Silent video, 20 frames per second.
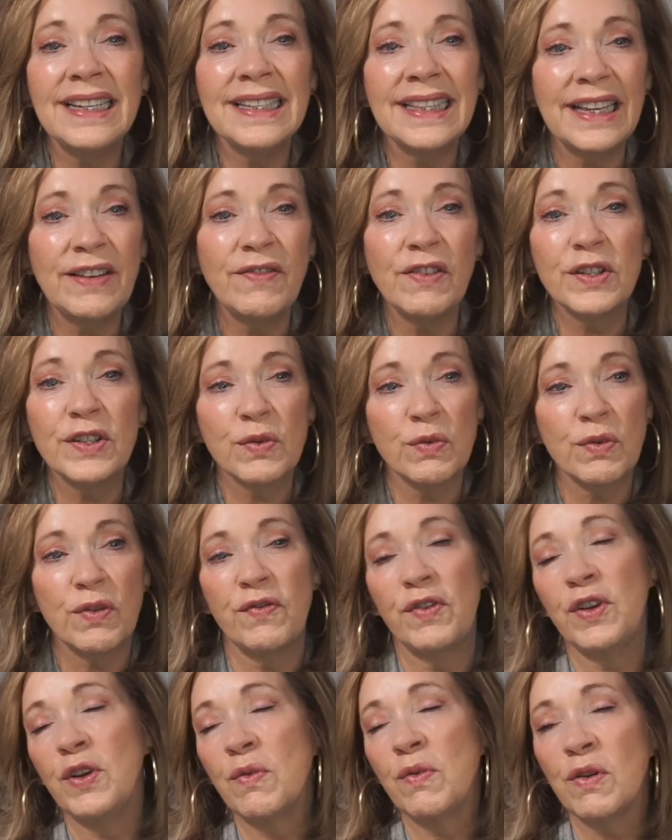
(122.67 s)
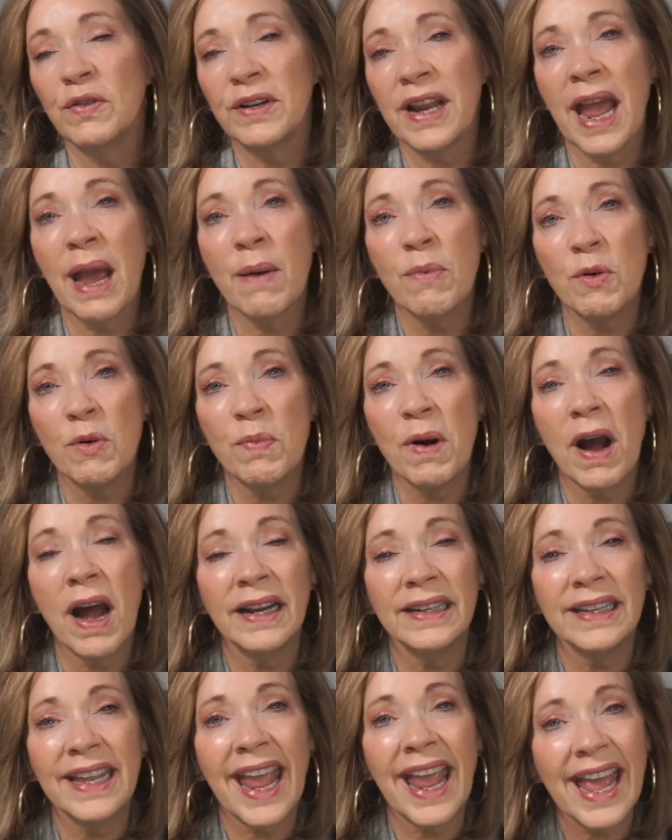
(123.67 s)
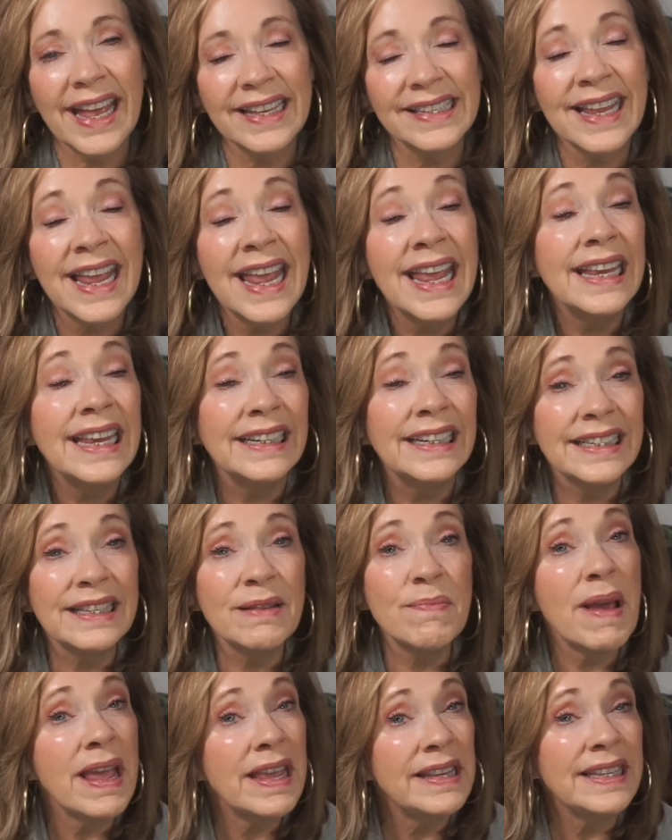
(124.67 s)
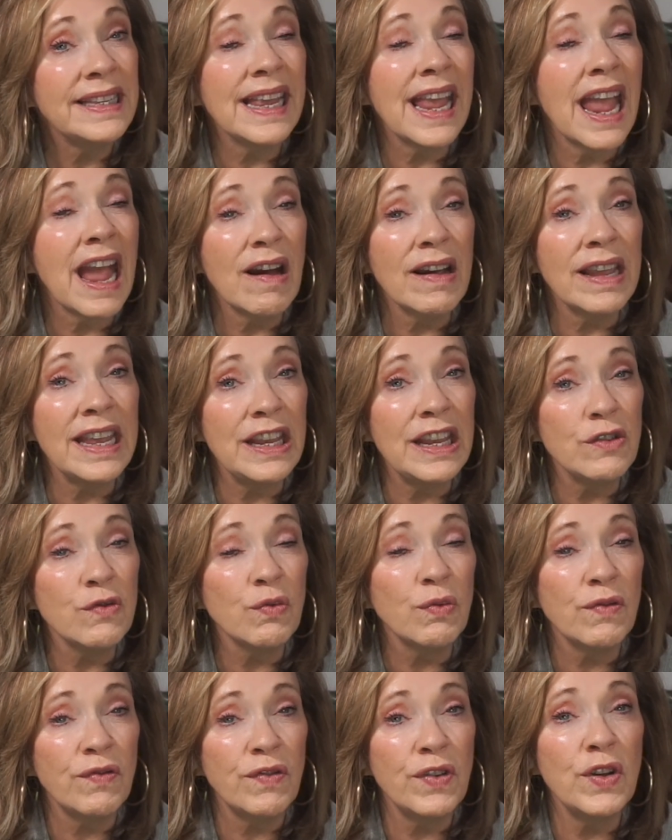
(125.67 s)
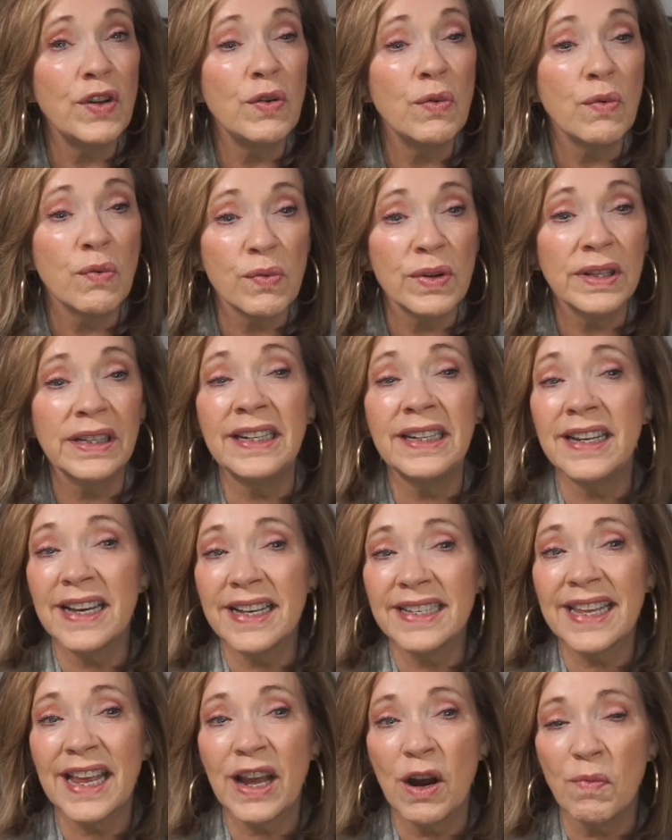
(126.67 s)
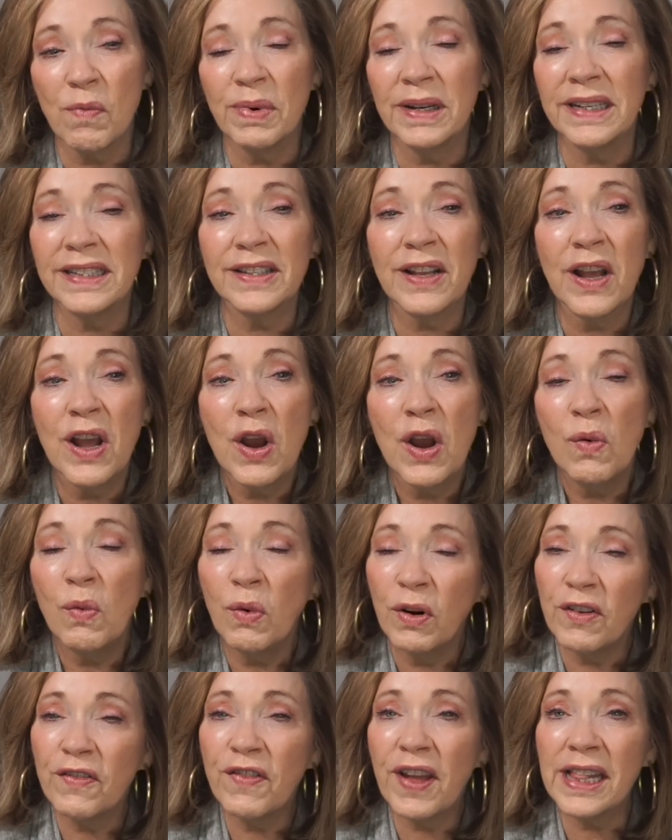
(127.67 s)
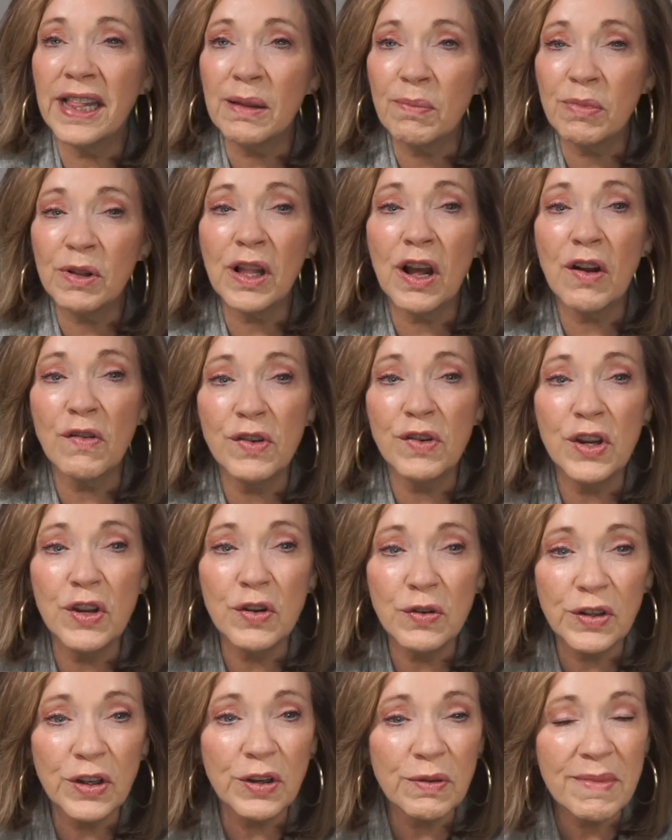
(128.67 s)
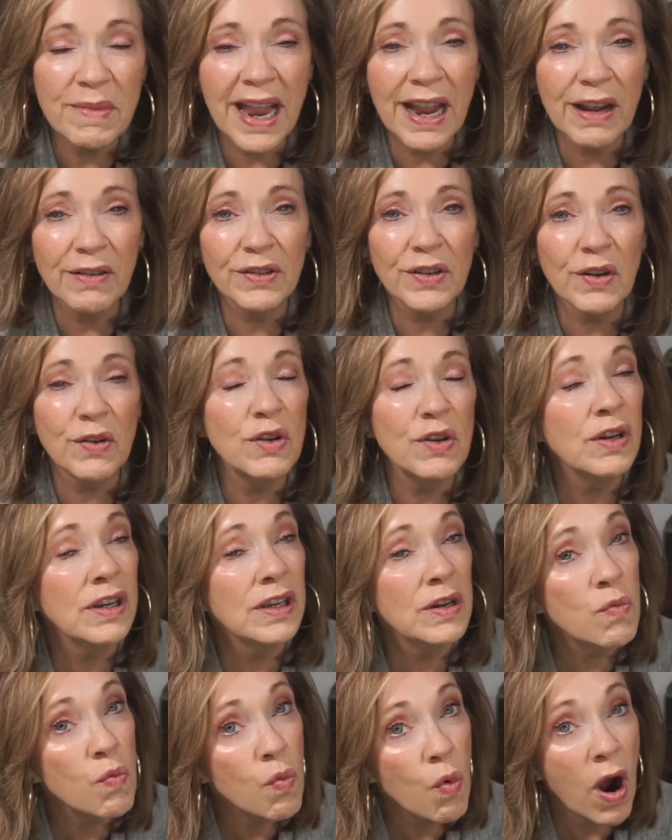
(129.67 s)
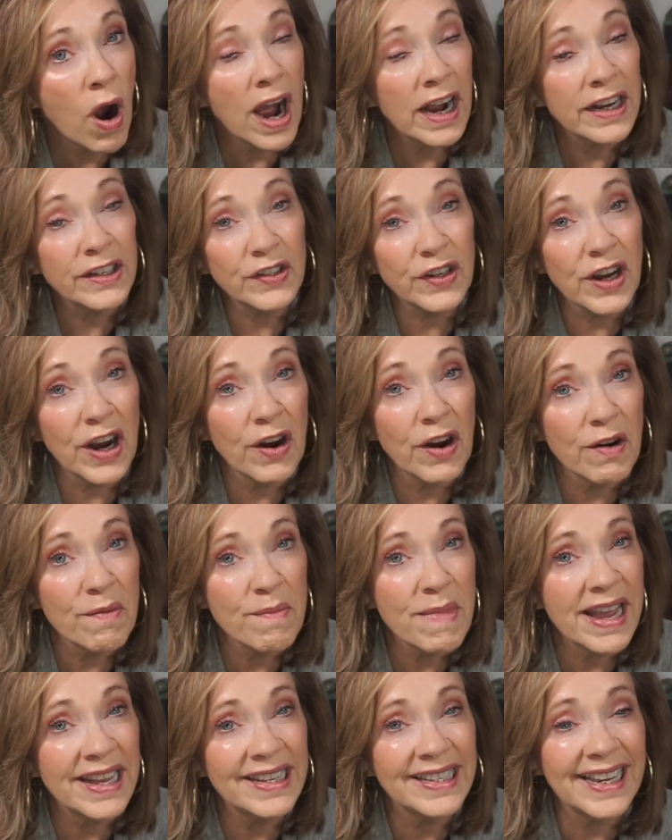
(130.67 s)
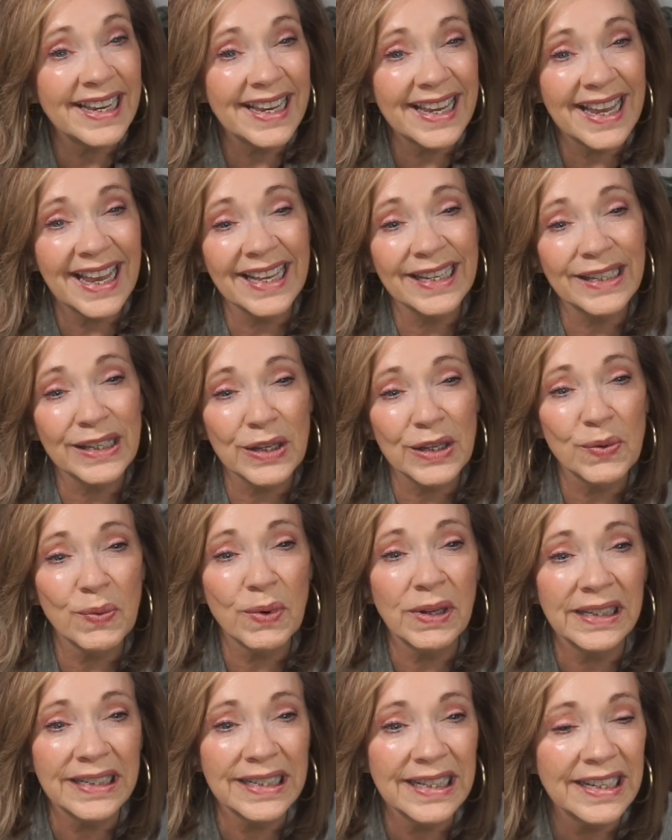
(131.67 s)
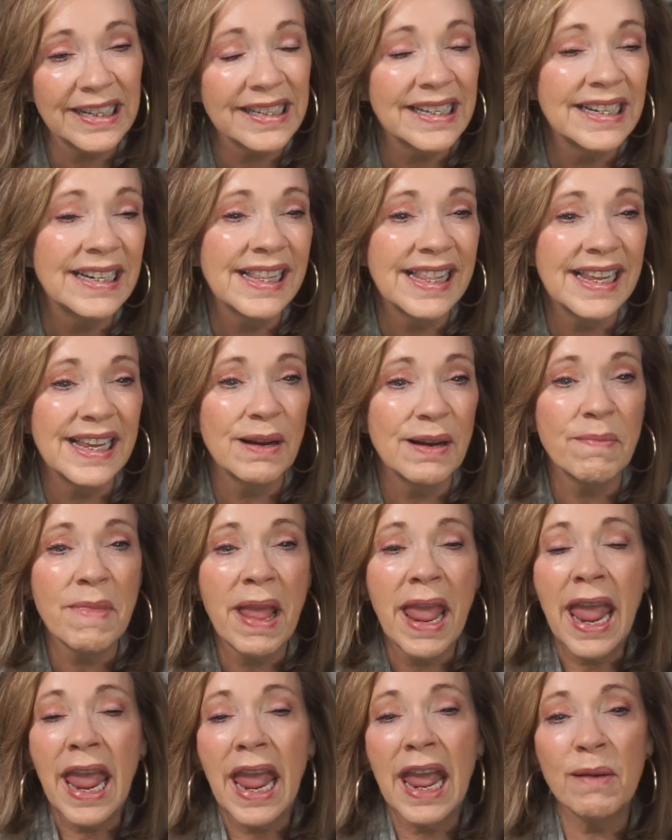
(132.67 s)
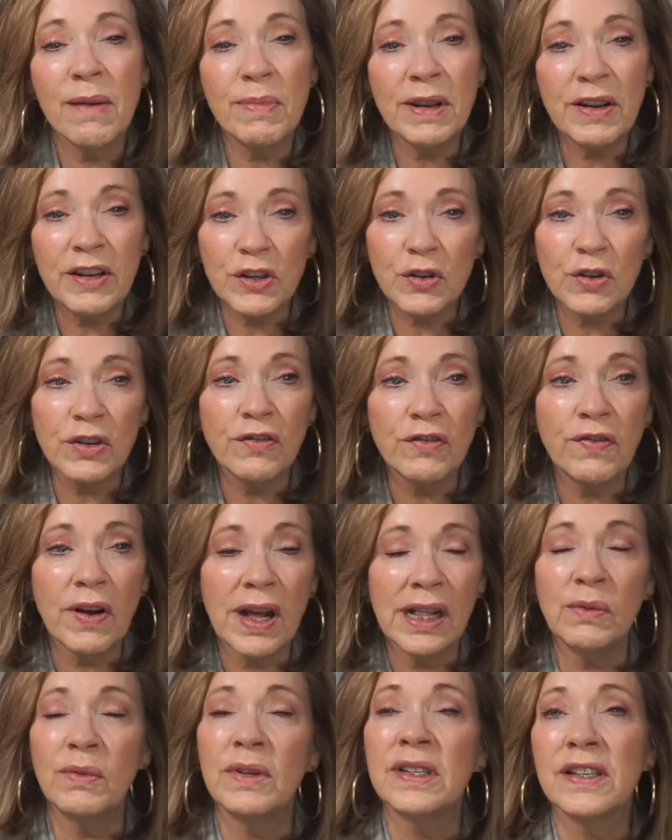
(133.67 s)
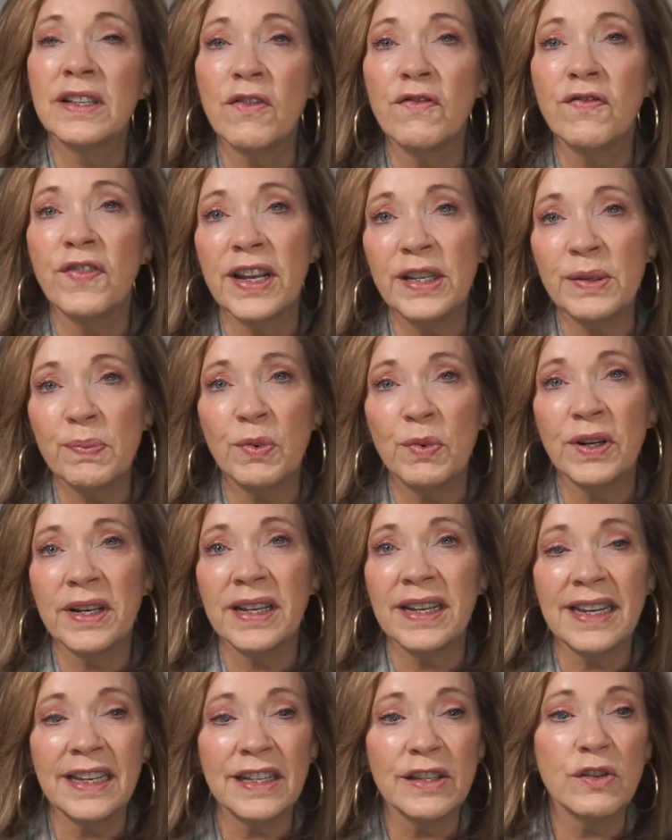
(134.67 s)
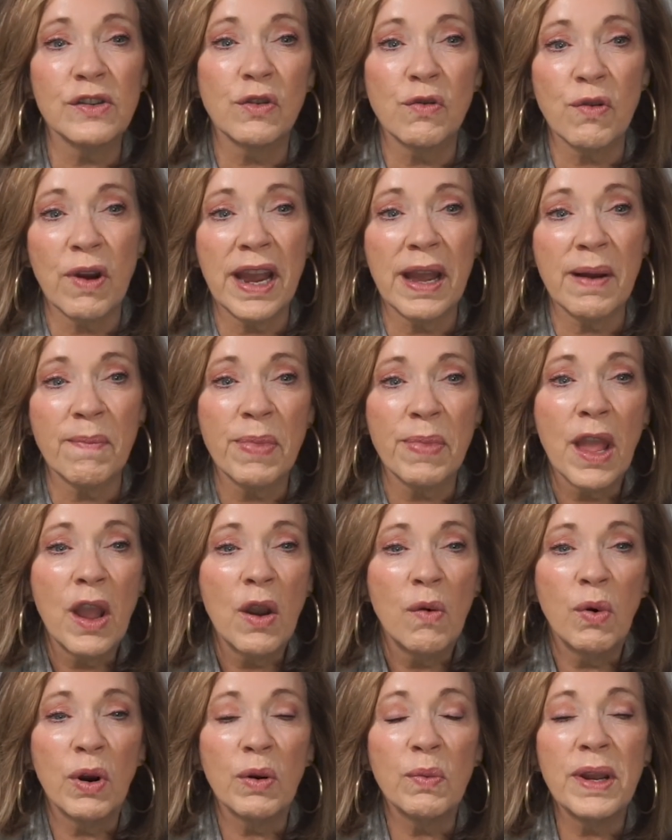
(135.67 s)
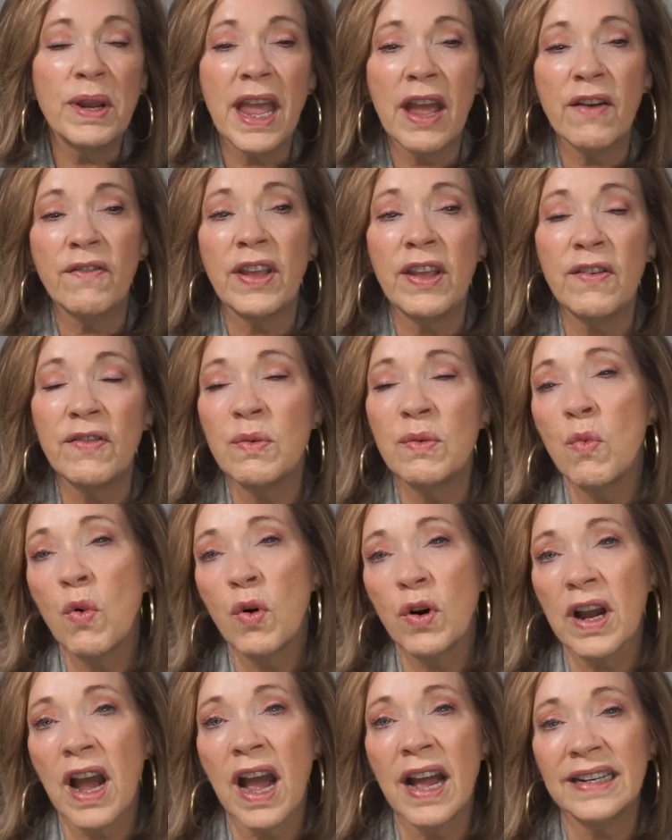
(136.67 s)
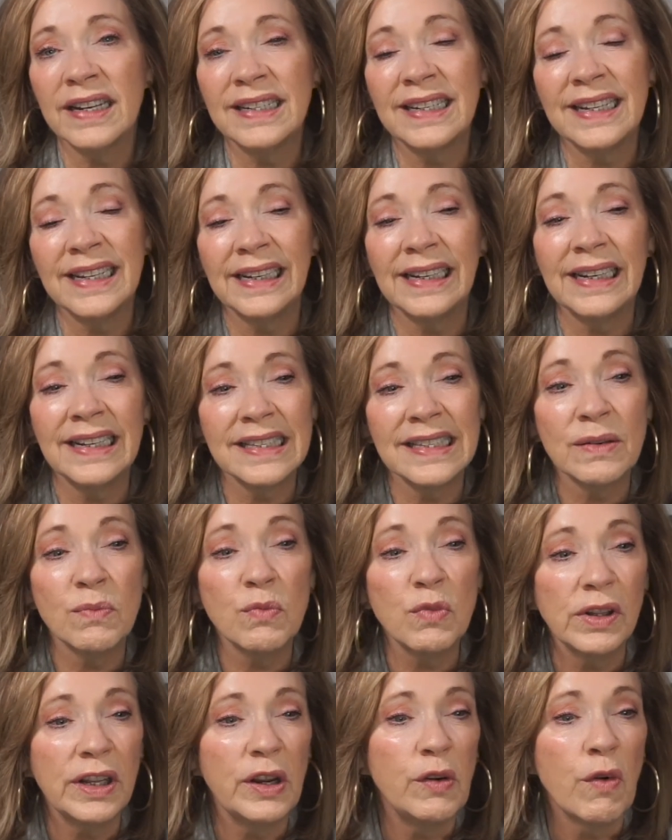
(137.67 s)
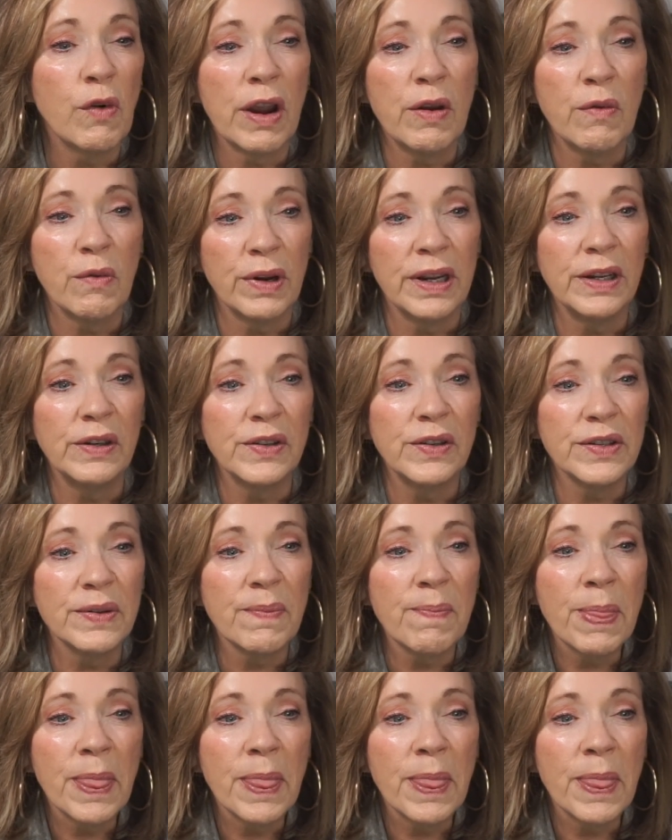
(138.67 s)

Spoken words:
leave us a review on Apple Podcasts. It's amazing how each review really does help us. We're available on YouTube now, so you can watch our amazing guests as well as listen to them. And be sure to follow us on Facebook and Instagram, where we have even more content and some really great reels.